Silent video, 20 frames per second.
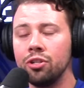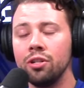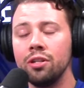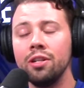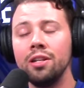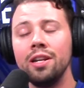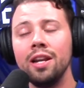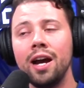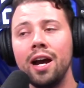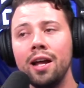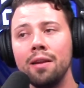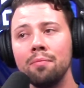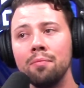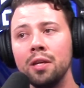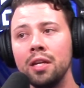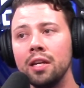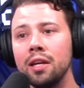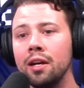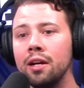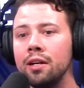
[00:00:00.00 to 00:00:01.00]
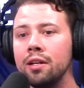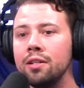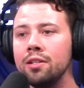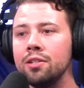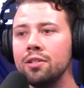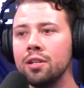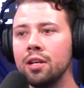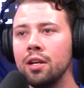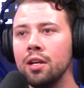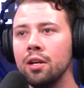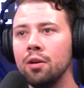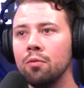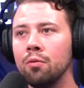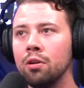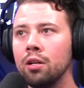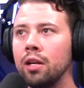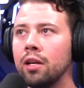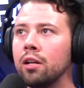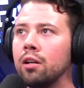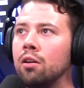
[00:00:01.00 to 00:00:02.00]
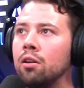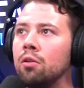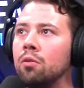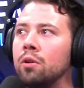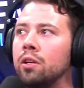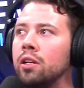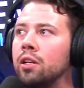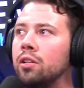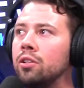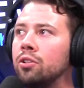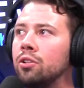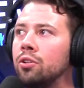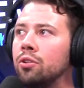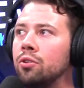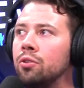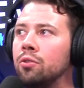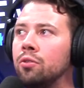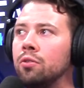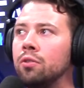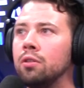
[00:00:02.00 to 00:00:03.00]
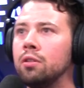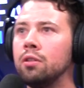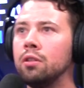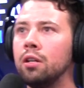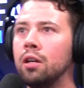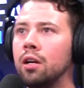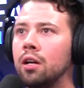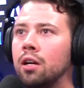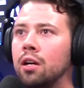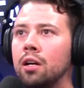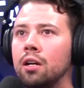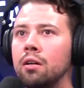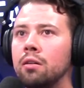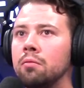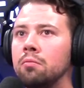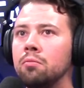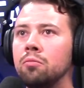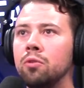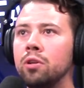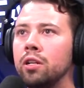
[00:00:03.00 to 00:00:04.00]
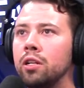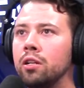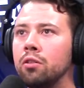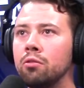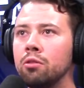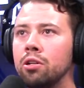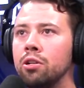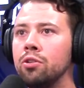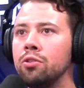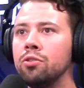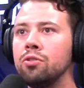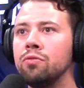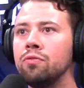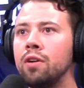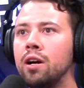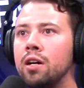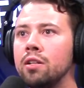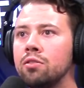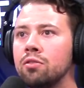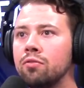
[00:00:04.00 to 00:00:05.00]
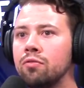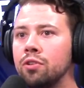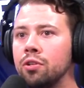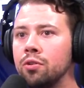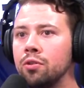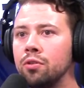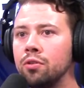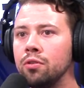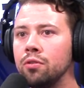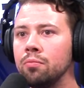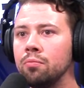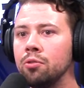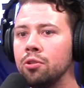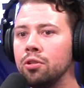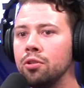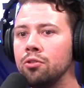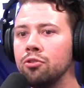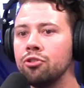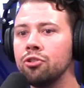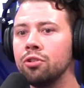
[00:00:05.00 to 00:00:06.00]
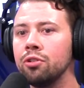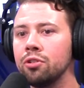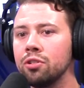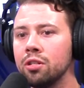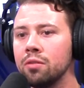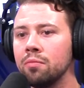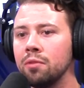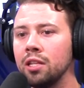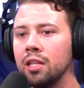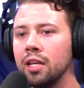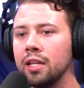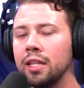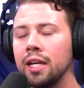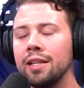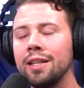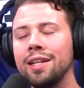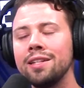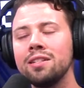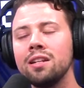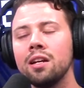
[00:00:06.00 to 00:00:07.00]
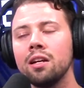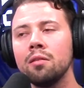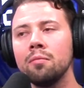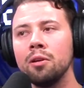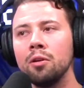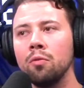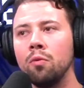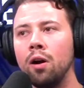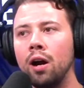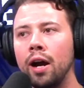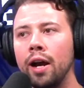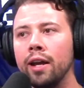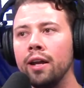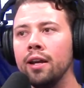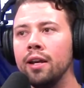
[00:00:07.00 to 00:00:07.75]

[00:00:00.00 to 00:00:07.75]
not because we're like, oh, we need to reduce fossil fuel pollution or something like that. That's not going to be why.